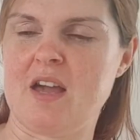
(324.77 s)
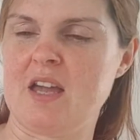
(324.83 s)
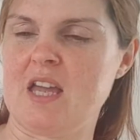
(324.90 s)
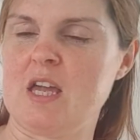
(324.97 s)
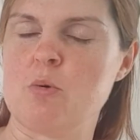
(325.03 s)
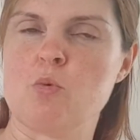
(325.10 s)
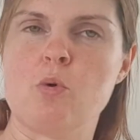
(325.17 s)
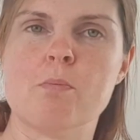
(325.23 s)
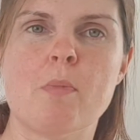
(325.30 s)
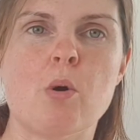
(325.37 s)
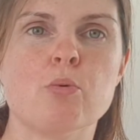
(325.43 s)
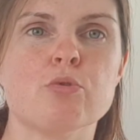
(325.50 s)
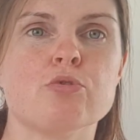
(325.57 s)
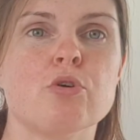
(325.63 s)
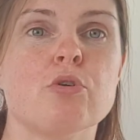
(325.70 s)
He will
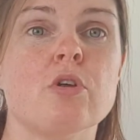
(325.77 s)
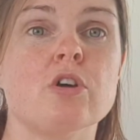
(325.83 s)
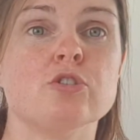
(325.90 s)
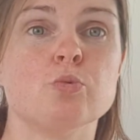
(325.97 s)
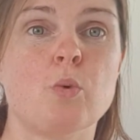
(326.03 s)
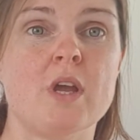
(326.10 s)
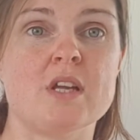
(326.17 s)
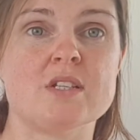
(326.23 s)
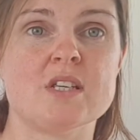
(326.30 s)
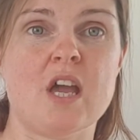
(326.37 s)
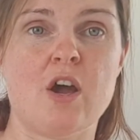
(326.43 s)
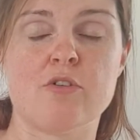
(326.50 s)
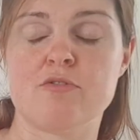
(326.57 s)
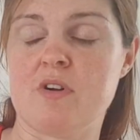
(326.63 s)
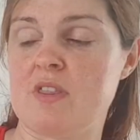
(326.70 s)
molt through those wing and
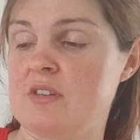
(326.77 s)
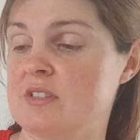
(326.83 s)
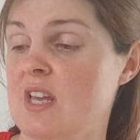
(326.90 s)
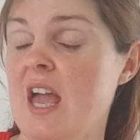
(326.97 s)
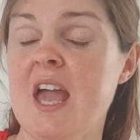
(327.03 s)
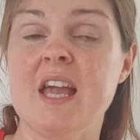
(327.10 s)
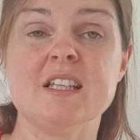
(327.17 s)
tail feathers.